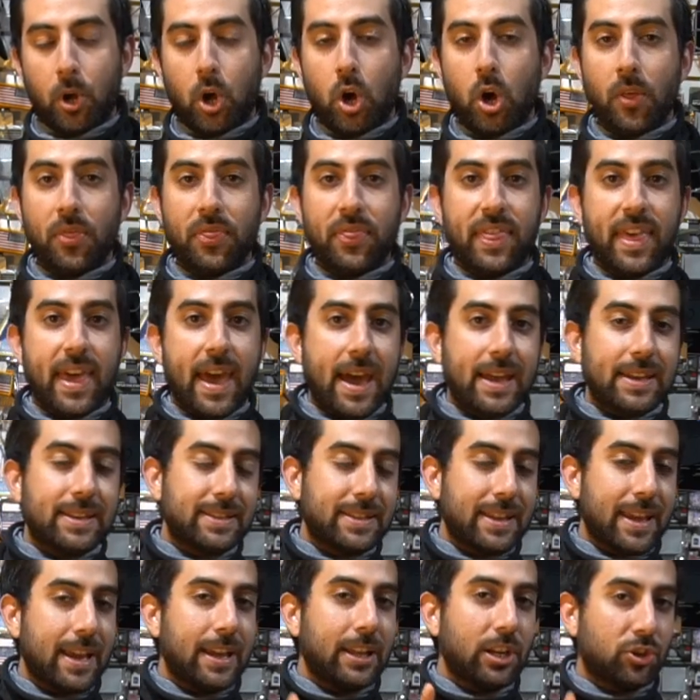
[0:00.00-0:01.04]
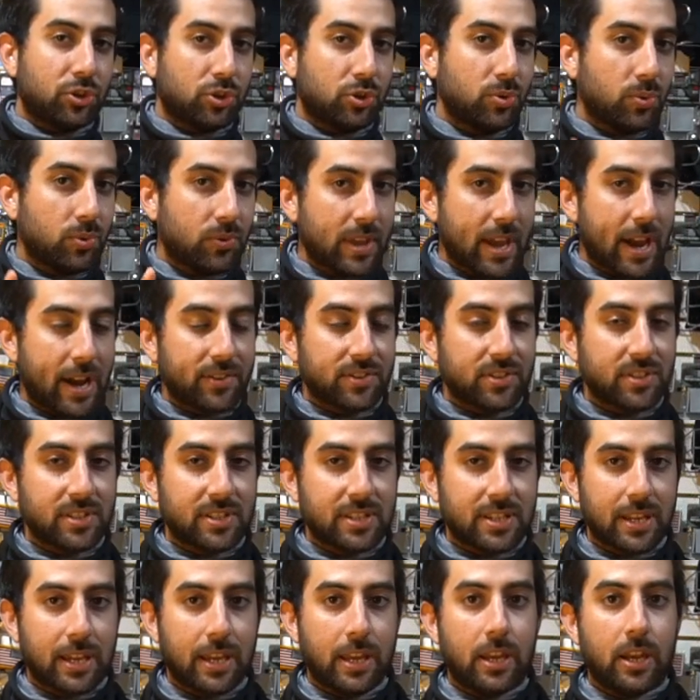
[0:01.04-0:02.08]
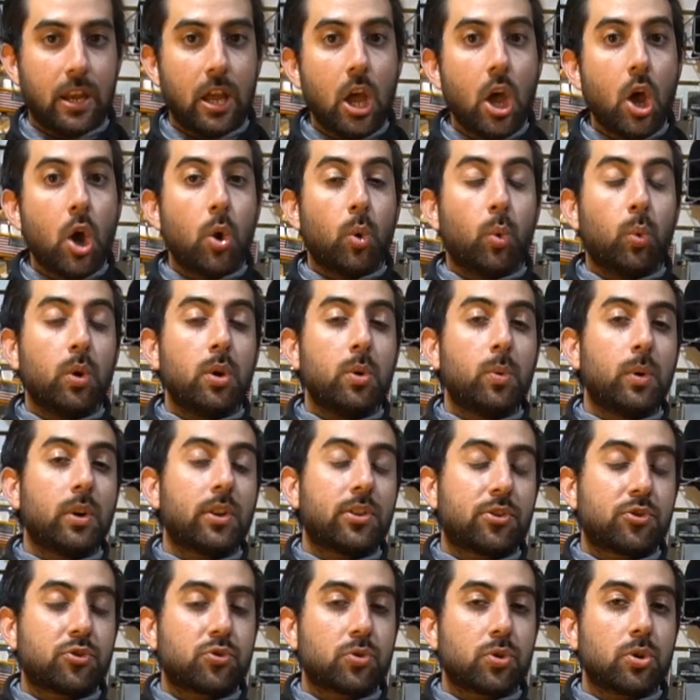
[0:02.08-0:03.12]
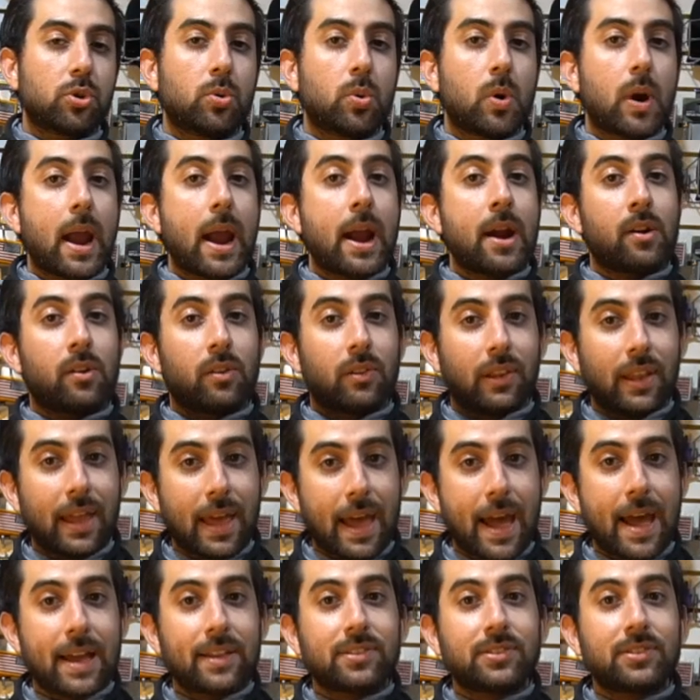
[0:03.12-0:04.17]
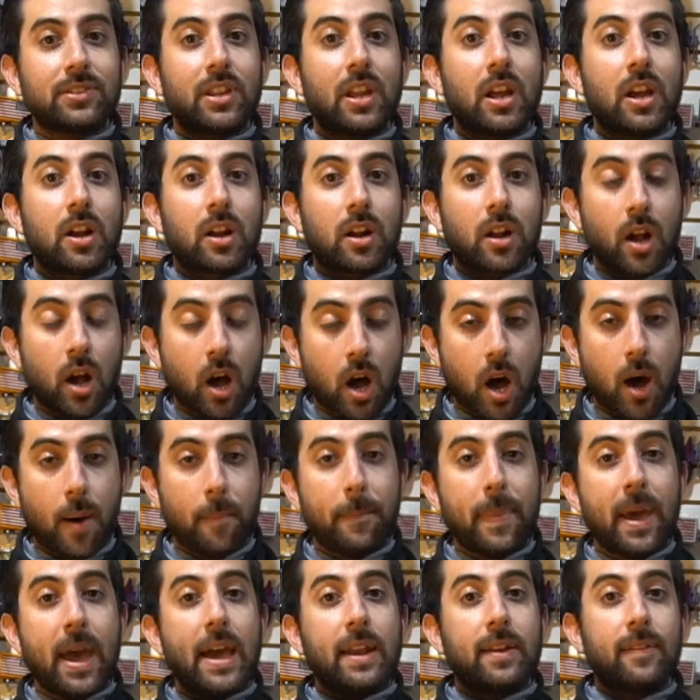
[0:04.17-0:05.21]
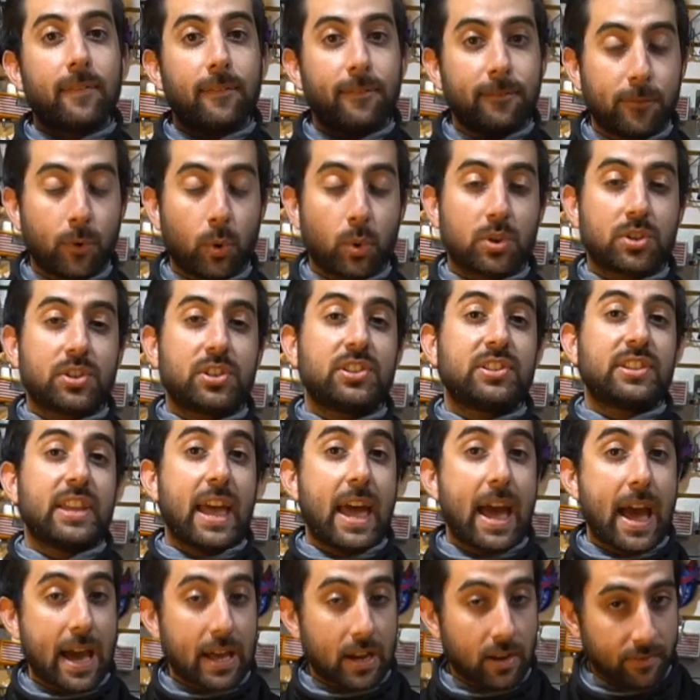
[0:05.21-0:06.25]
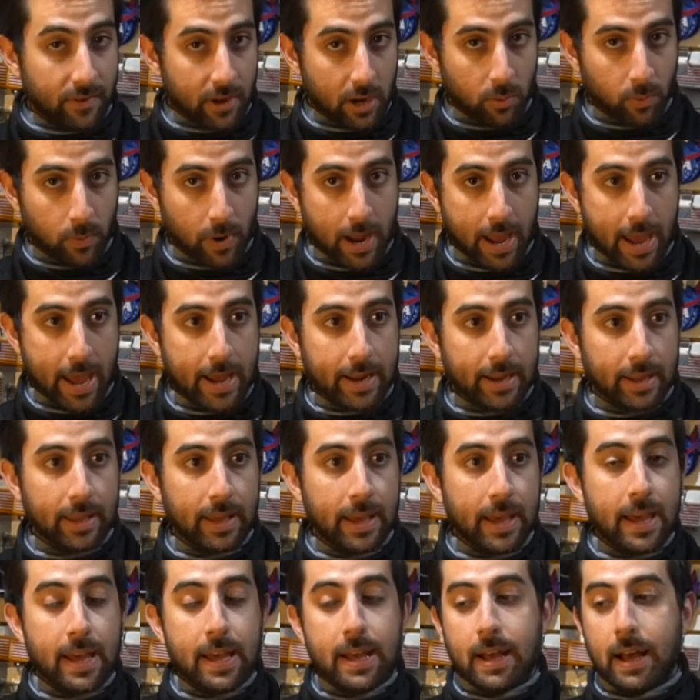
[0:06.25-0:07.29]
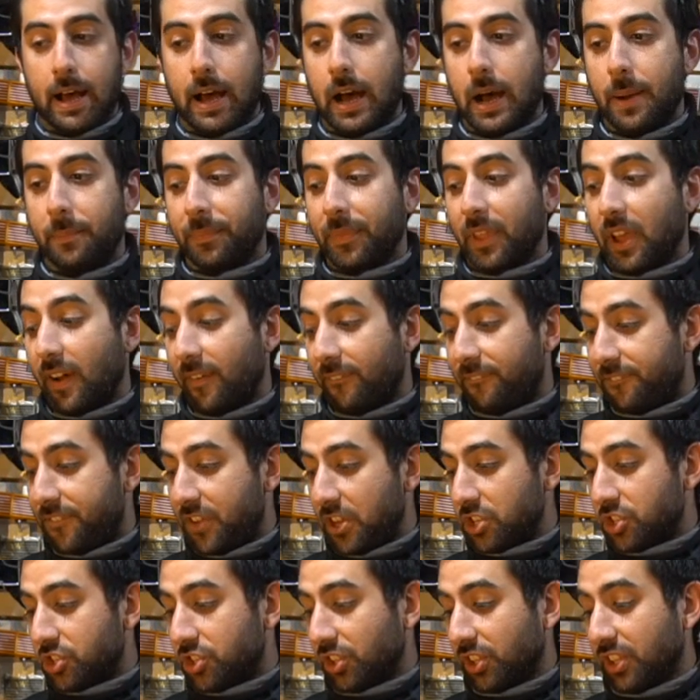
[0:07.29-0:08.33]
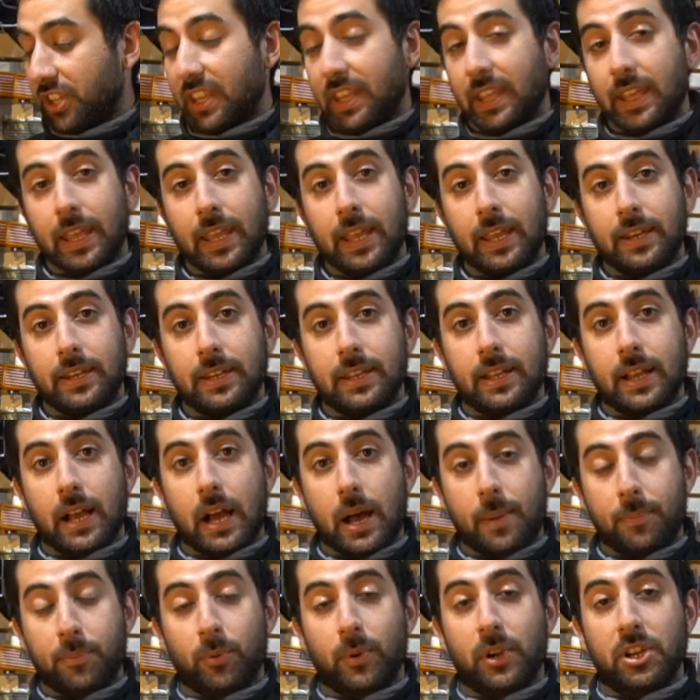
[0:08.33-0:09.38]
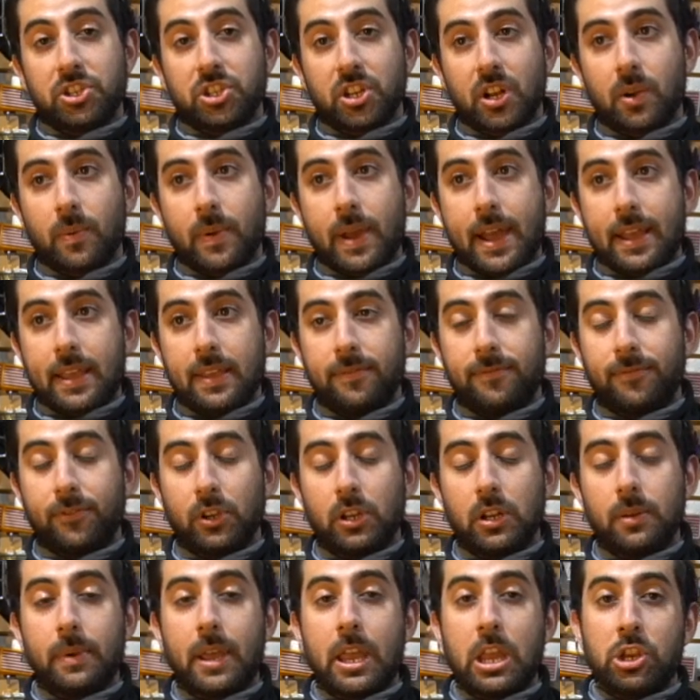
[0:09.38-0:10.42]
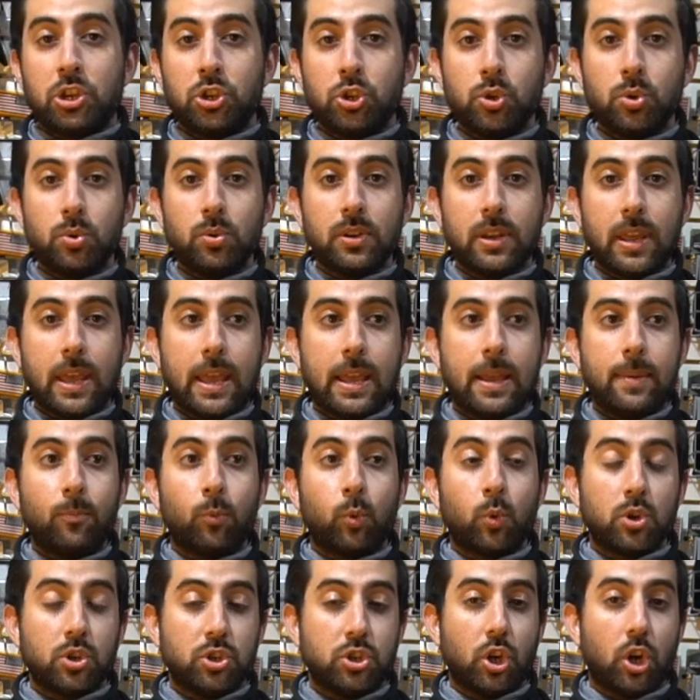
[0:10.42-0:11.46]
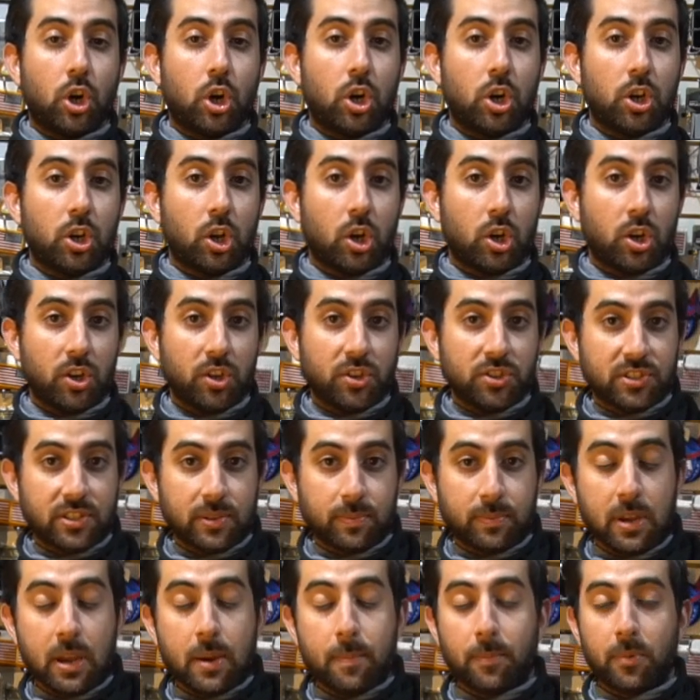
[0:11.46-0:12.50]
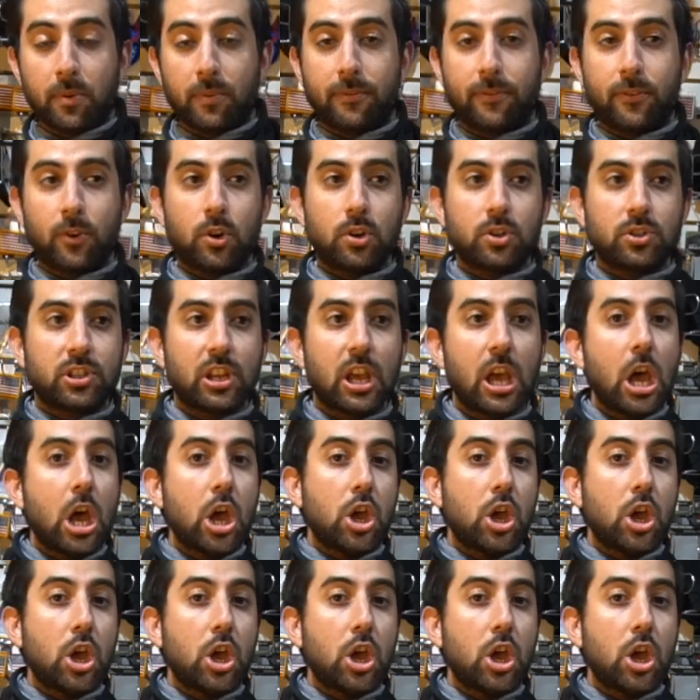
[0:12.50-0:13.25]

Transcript: On that date in 2010, we withdrew our last combat forces out of Iraq, officially ending Operation Iraqi Freedom. A new name would dawn on September 1st.